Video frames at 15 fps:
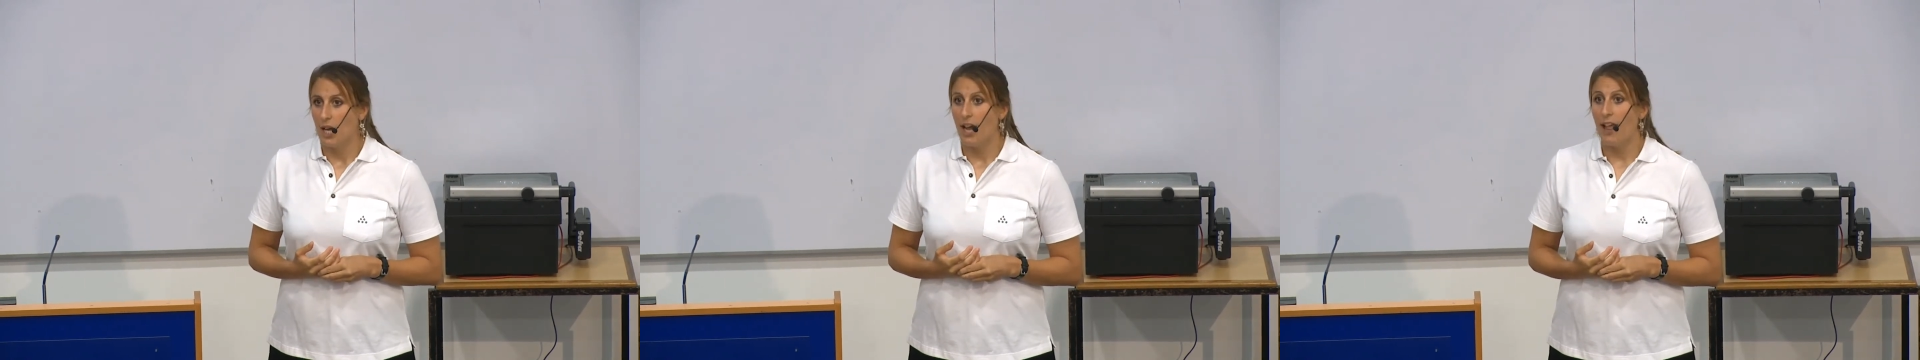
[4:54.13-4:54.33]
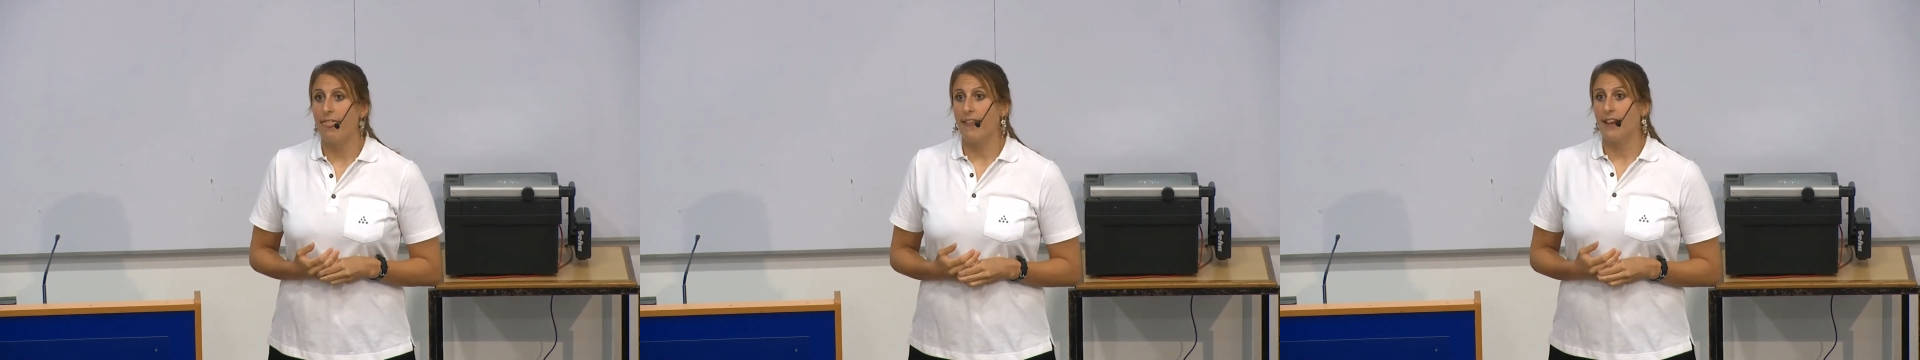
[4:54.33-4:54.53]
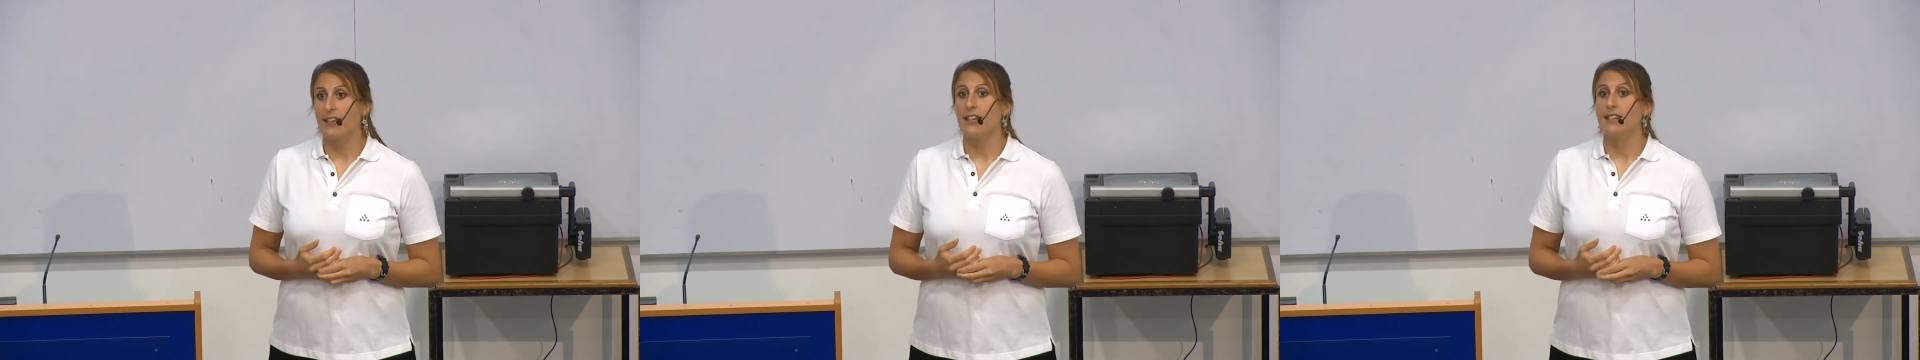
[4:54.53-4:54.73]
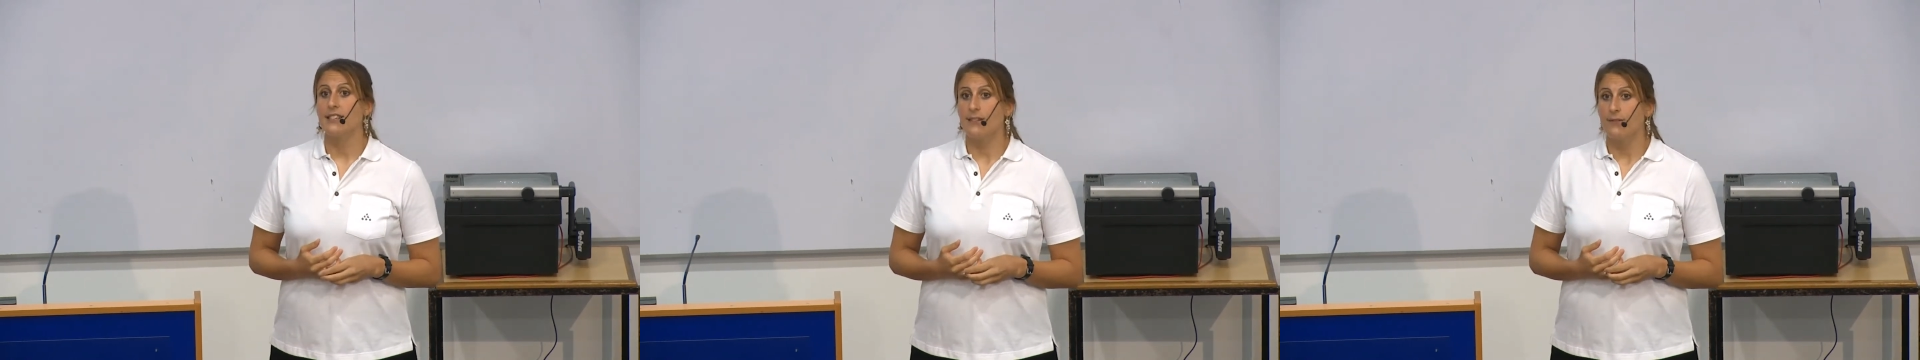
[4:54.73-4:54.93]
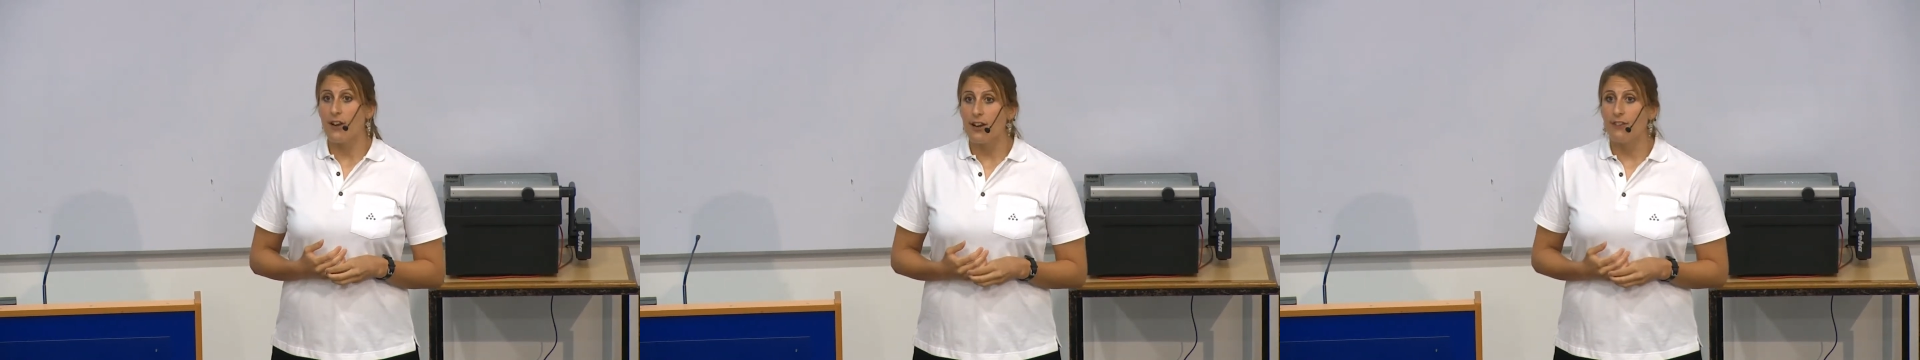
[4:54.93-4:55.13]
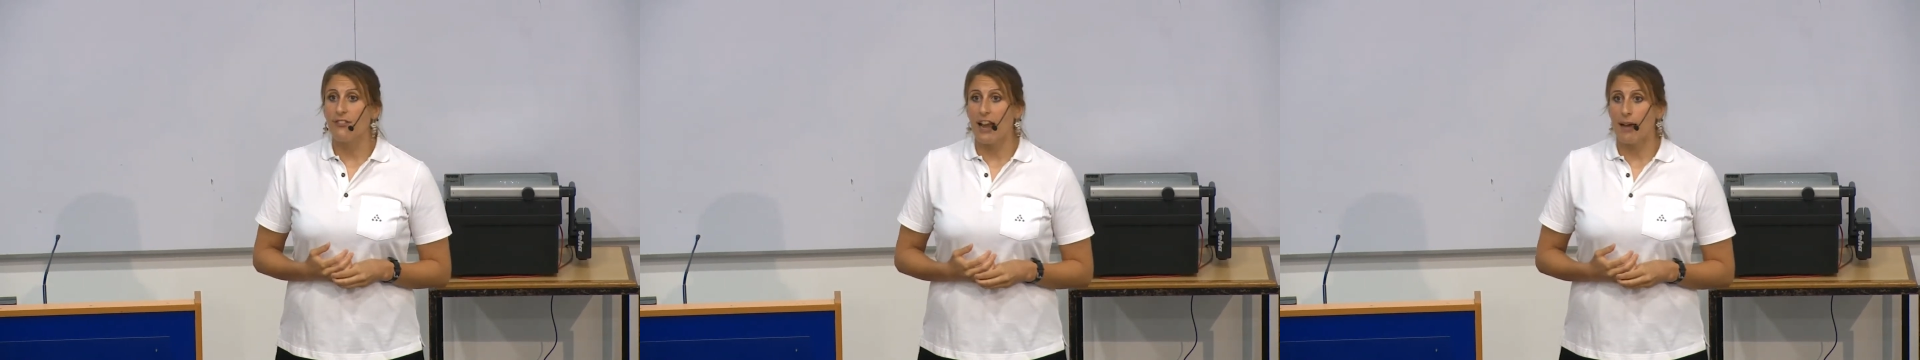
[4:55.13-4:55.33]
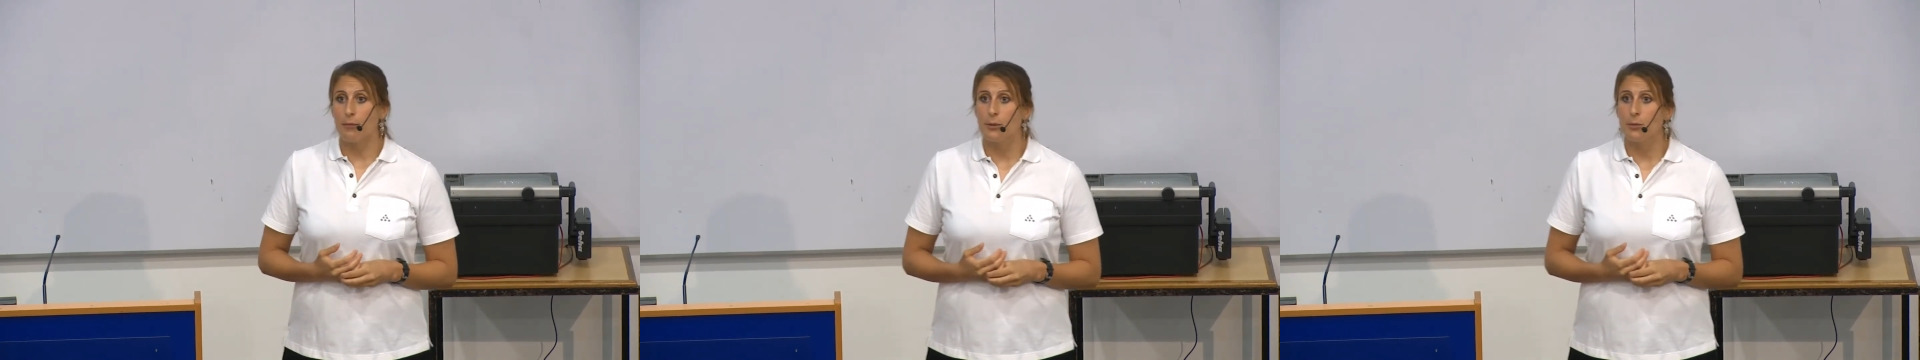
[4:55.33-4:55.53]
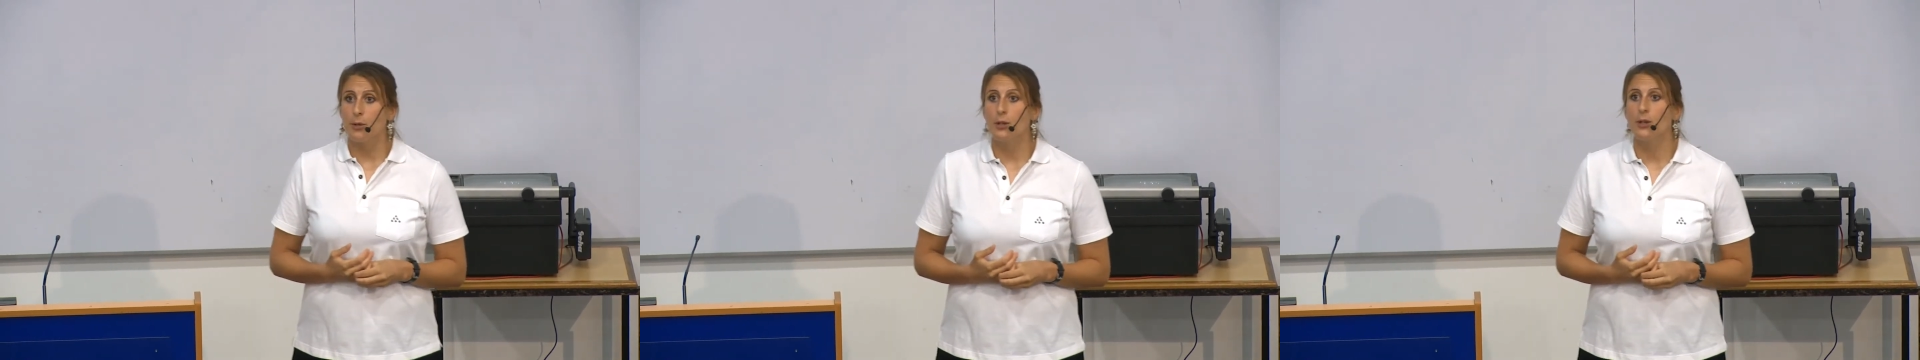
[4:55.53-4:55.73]
And then yeah, it's very
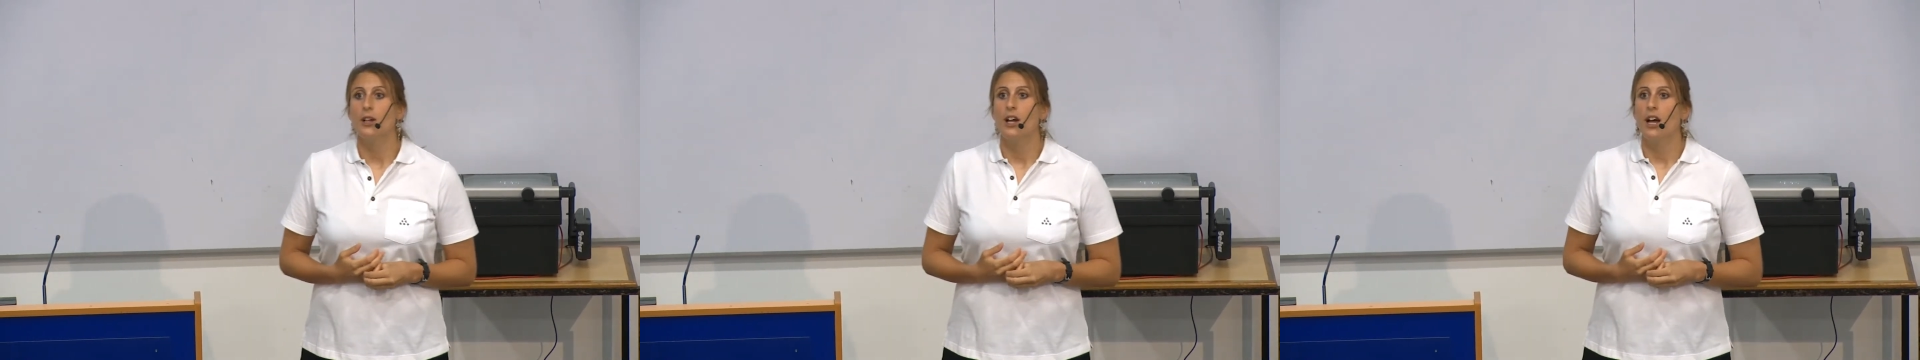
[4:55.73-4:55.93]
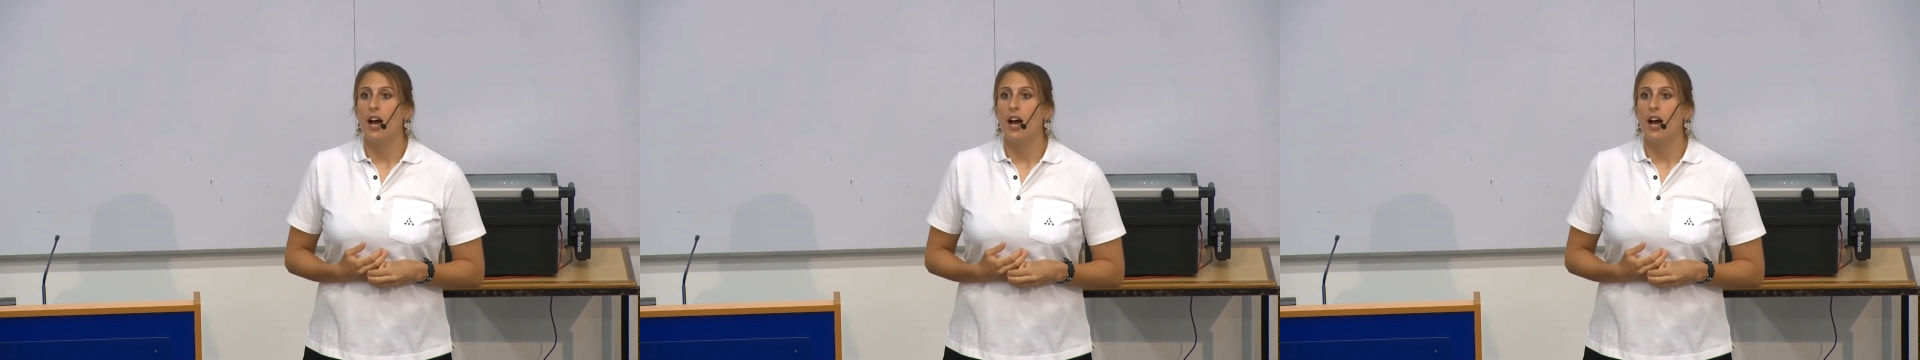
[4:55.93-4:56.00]
flammable,